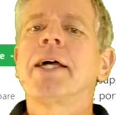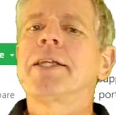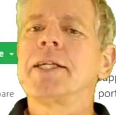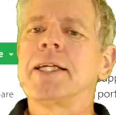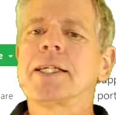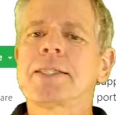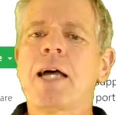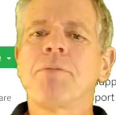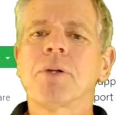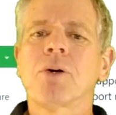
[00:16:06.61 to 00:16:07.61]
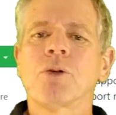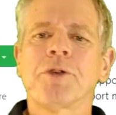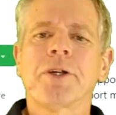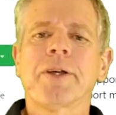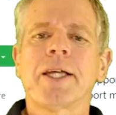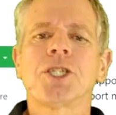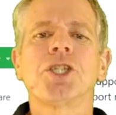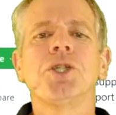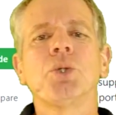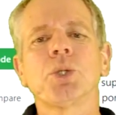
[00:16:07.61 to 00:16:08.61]
The example
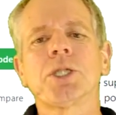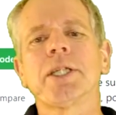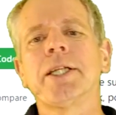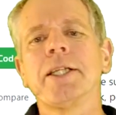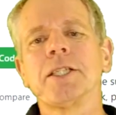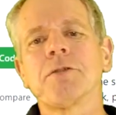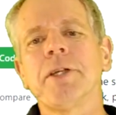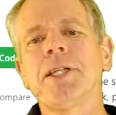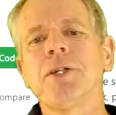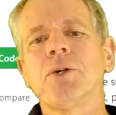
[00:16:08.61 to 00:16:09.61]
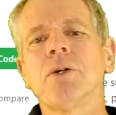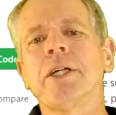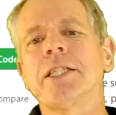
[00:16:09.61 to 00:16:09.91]
configuration used in this video